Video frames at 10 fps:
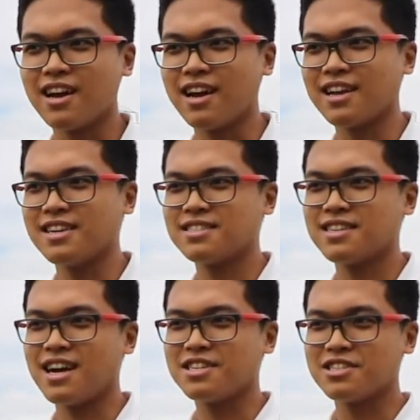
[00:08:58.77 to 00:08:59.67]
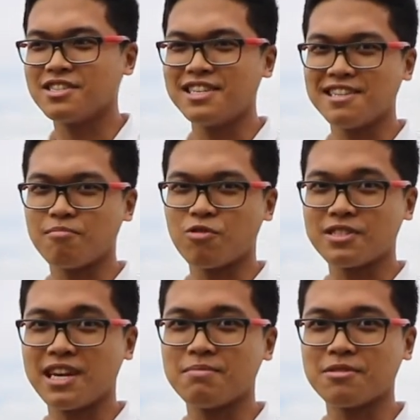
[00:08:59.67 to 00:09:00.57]
I guess I just needed more
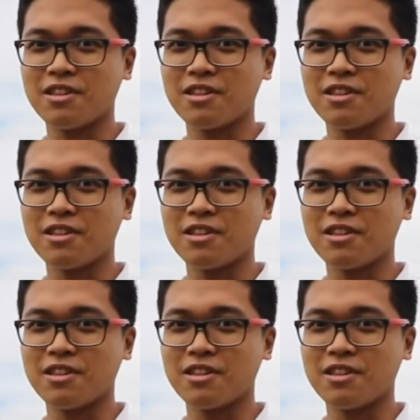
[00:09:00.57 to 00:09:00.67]
time to